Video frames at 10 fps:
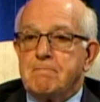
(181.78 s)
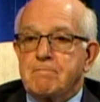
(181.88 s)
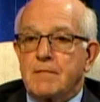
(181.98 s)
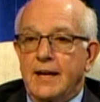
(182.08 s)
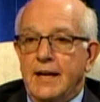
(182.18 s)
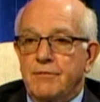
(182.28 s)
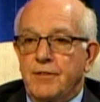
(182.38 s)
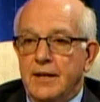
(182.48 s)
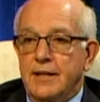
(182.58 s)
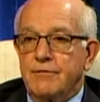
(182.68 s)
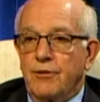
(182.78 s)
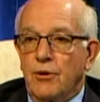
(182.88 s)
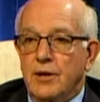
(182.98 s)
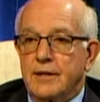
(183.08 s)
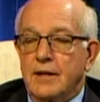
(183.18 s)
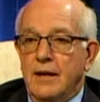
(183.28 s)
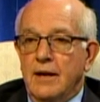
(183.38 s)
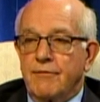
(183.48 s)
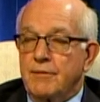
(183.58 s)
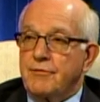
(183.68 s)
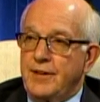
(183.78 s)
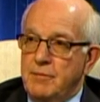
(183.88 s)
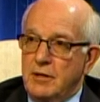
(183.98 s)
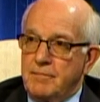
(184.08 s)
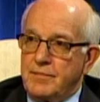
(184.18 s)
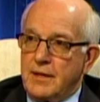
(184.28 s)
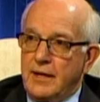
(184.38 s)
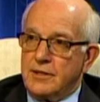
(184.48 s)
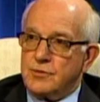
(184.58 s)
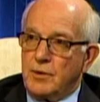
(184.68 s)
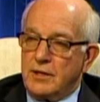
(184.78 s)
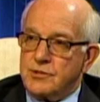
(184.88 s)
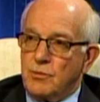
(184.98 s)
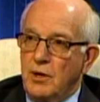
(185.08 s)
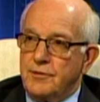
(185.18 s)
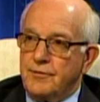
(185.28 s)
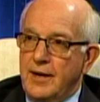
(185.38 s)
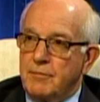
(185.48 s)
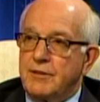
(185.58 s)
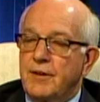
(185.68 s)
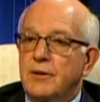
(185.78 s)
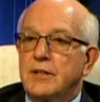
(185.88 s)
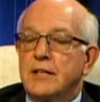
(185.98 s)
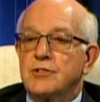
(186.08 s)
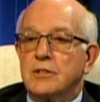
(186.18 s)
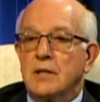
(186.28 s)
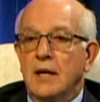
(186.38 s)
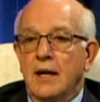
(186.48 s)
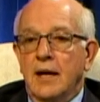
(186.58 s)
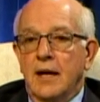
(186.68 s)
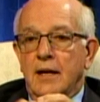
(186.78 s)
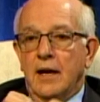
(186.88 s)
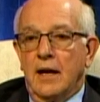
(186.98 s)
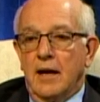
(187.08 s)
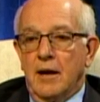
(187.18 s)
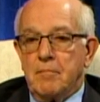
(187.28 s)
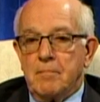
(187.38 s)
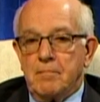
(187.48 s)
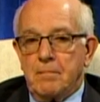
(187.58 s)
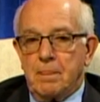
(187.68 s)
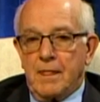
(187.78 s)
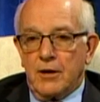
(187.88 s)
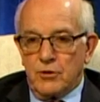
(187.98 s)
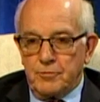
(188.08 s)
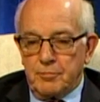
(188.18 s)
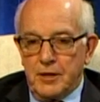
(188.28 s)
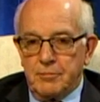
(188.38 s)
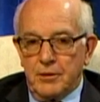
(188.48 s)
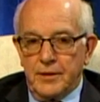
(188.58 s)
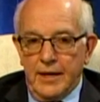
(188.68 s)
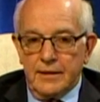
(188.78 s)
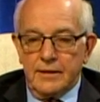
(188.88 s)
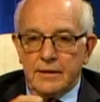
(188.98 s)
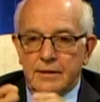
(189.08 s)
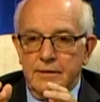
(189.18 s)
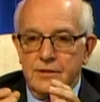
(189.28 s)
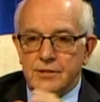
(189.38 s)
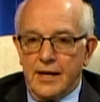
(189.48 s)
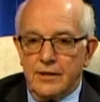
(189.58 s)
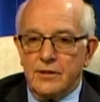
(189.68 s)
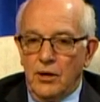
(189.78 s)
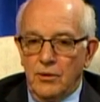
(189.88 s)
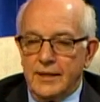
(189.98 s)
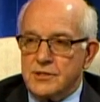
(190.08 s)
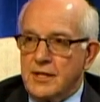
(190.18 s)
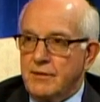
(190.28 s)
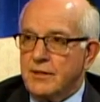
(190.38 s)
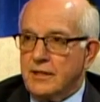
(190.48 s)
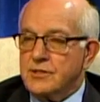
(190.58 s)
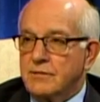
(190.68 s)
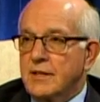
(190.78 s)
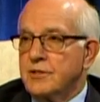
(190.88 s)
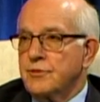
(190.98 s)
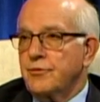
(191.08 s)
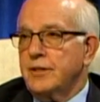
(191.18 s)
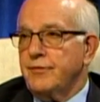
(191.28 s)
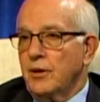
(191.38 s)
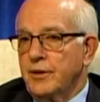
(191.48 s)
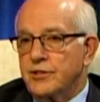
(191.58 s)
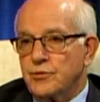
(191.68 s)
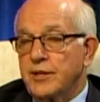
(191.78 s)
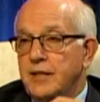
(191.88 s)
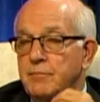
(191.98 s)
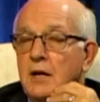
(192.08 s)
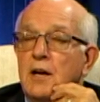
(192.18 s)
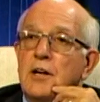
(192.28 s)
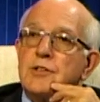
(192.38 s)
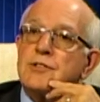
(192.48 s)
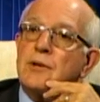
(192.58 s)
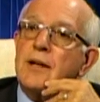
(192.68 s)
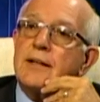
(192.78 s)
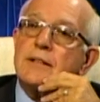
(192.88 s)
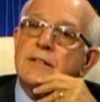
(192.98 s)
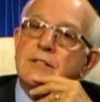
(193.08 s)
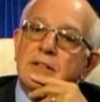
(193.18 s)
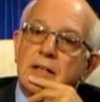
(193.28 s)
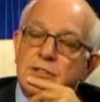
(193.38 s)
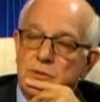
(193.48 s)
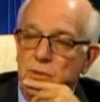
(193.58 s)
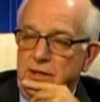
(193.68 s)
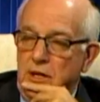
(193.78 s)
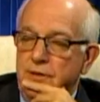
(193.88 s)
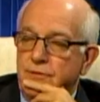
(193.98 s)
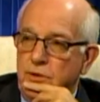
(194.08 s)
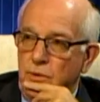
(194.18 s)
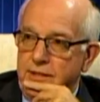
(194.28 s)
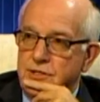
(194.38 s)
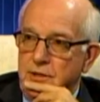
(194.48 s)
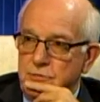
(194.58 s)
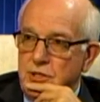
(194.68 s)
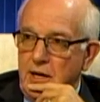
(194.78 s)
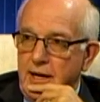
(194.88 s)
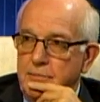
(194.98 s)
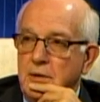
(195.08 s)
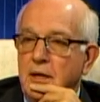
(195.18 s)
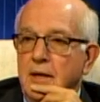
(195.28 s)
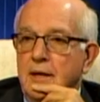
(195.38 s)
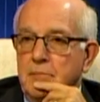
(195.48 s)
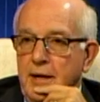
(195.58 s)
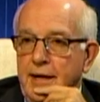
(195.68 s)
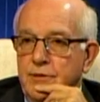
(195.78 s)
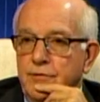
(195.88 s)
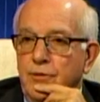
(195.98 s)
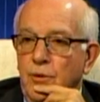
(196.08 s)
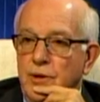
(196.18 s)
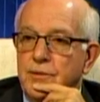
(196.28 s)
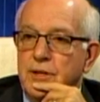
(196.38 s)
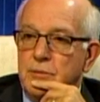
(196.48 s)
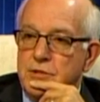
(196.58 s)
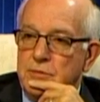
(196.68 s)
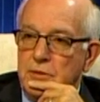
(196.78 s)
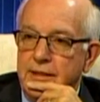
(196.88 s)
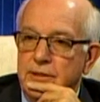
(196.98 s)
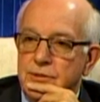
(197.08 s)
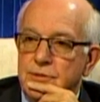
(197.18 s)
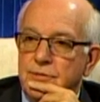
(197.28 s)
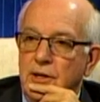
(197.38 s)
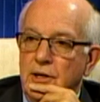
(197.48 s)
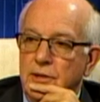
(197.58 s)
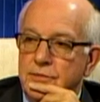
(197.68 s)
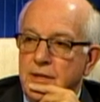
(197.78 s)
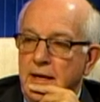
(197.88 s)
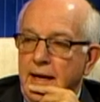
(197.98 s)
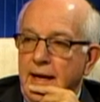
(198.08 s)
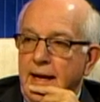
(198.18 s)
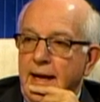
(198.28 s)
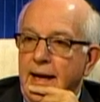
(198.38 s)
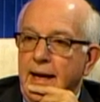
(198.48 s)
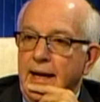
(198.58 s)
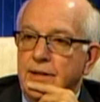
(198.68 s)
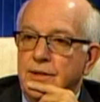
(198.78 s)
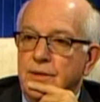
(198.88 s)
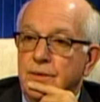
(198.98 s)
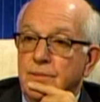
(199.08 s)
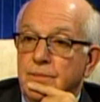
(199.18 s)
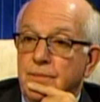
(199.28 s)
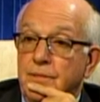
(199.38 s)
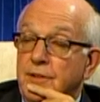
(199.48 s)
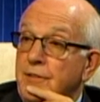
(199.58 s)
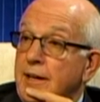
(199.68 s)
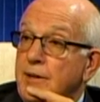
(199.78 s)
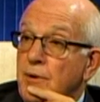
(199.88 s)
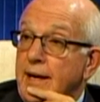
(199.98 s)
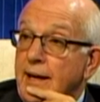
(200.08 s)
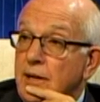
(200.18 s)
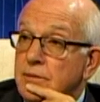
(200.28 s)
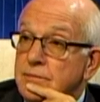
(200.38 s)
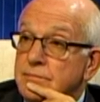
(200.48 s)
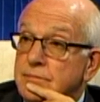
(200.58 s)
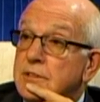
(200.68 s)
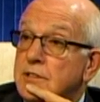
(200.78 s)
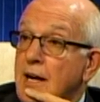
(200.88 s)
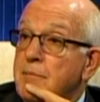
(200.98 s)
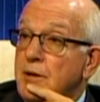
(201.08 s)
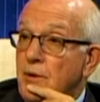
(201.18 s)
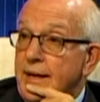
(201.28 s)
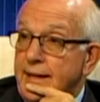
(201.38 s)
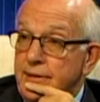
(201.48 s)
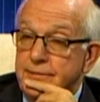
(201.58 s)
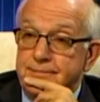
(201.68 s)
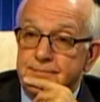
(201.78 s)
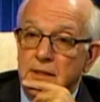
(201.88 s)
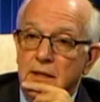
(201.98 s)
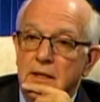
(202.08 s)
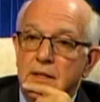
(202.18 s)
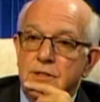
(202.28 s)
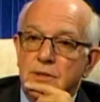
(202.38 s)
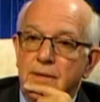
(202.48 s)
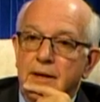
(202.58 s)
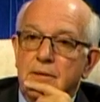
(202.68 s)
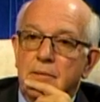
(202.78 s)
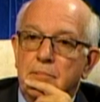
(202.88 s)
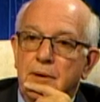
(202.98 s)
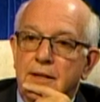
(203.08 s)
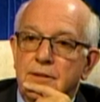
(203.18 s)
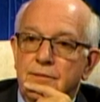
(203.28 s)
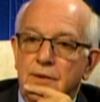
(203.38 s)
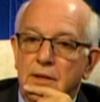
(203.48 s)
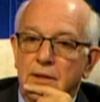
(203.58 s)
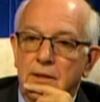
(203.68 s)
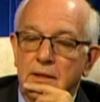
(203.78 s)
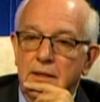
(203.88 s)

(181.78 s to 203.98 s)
They had funding for it from FEMA as well as the Walton Family Foundation. A group of people then said, no, let's have it as a free-flowing stream. So that discussion went on for quite some time, back and forth. There were some legals involved, and the funding ran out. The timing ran out. So then Bentonville